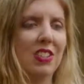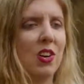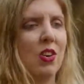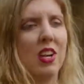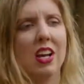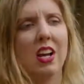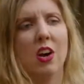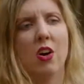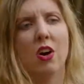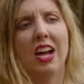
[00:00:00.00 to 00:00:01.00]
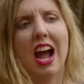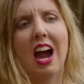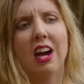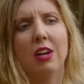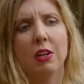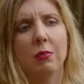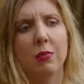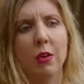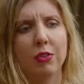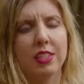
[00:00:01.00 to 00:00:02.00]
So, or are
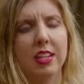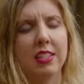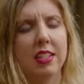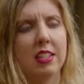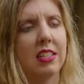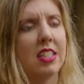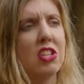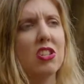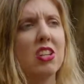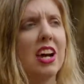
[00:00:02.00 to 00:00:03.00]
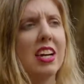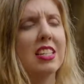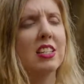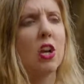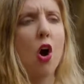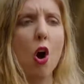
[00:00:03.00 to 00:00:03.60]
processes digitized,